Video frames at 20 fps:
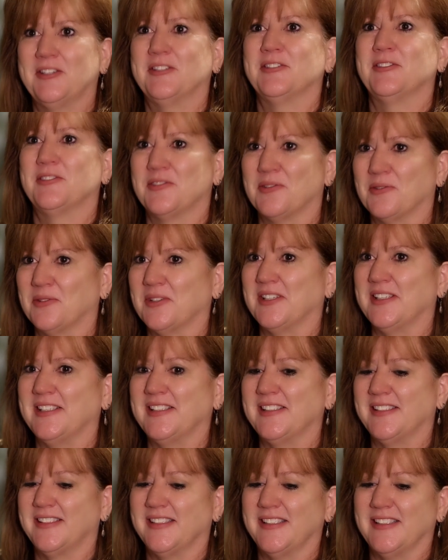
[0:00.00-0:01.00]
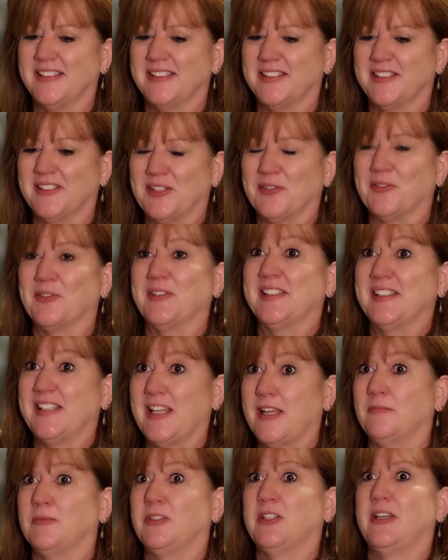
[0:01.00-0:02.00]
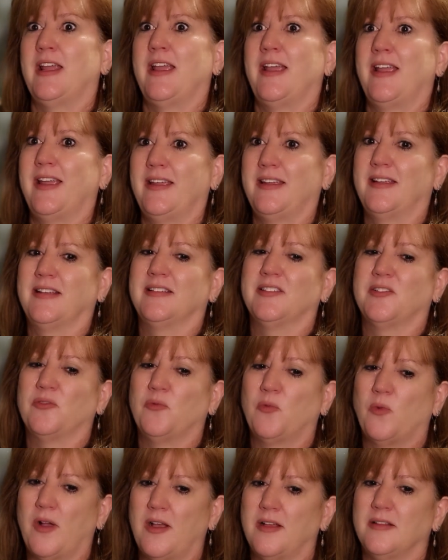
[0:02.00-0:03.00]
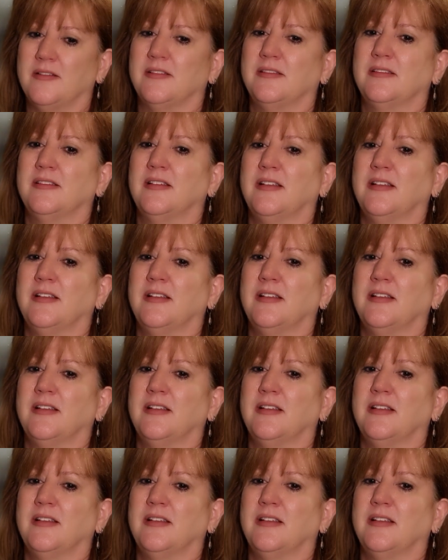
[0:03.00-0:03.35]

good stories is still the same today as it was